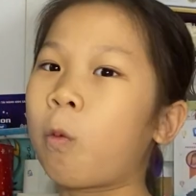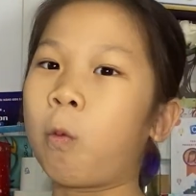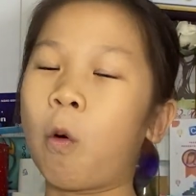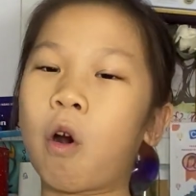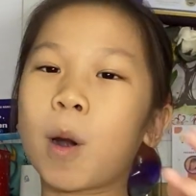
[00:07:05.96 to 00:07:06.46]

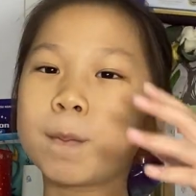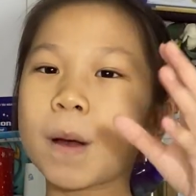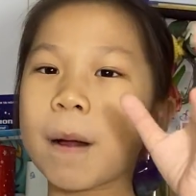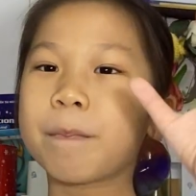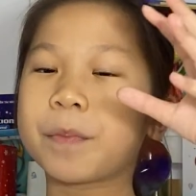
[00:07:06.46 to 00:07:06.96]
warm
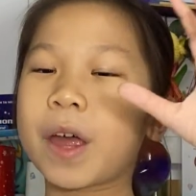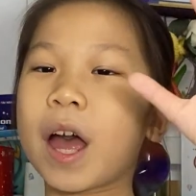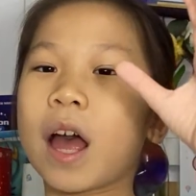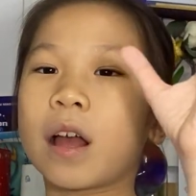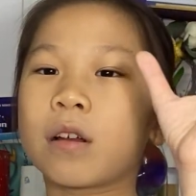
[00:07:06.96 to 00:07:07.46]
up,
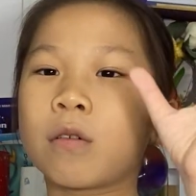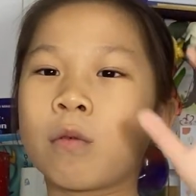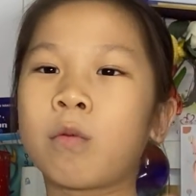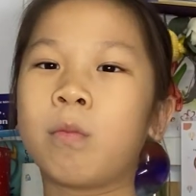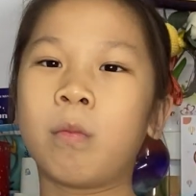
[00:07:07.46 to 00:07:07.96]

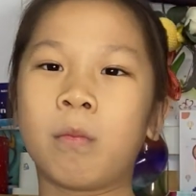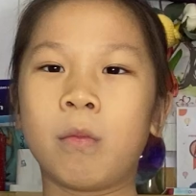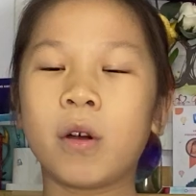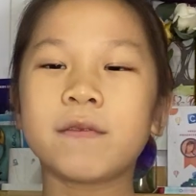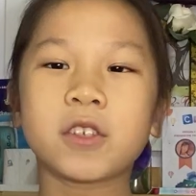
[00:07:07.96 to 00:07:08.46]

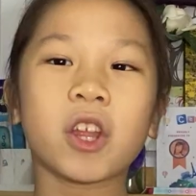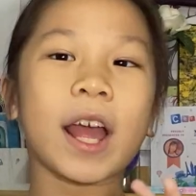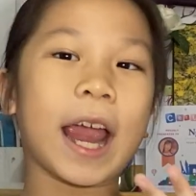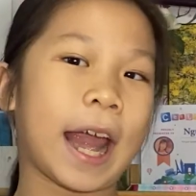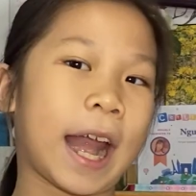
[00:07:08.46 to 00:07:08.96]
move to
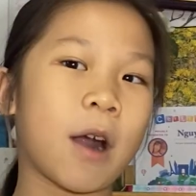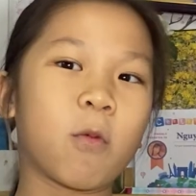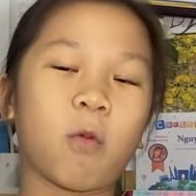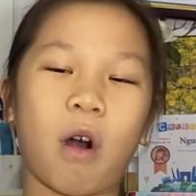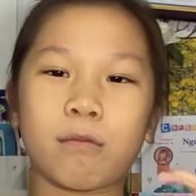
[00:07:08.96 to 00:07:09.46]
the
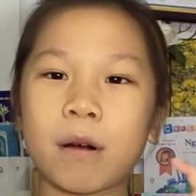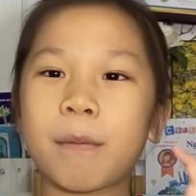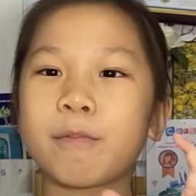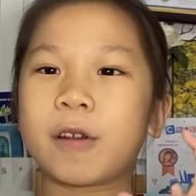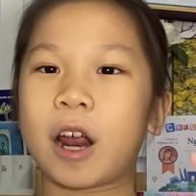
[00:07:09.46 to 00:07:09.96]
air, warm
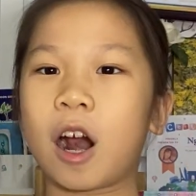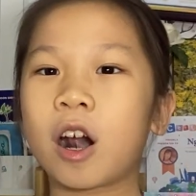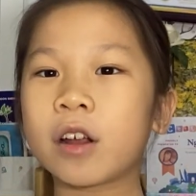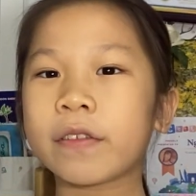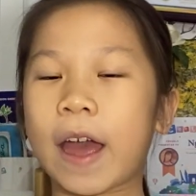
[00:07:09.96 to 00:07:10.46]
up the
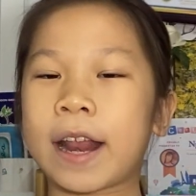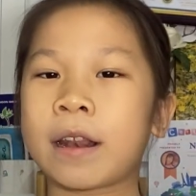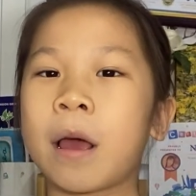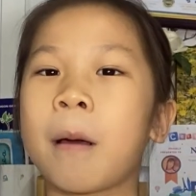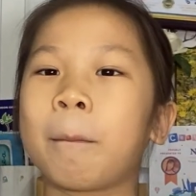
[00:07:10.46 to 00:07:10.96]
earth,
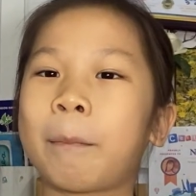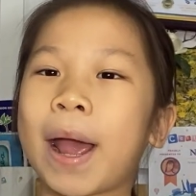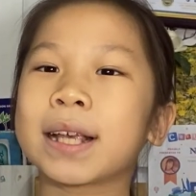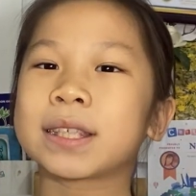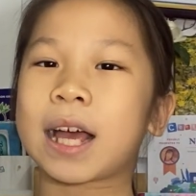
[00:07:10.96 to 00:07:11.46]
and
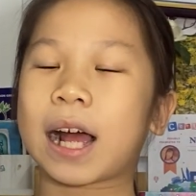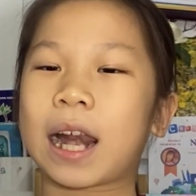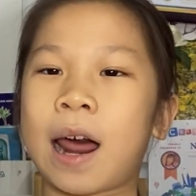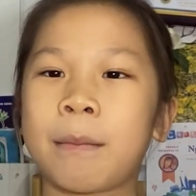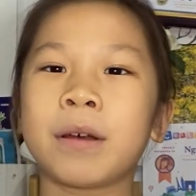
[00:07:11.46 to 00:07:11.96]
makes the
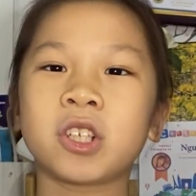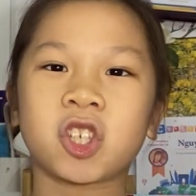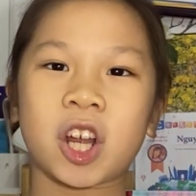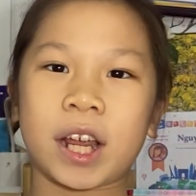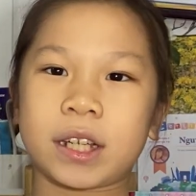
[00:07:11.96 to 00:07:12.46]
climate
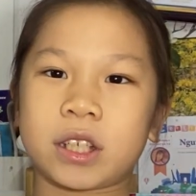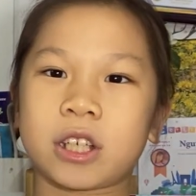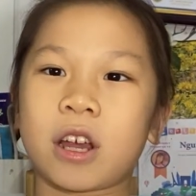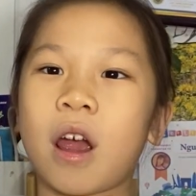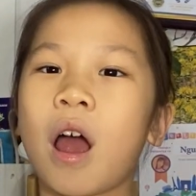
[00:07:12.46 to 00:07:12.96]
change.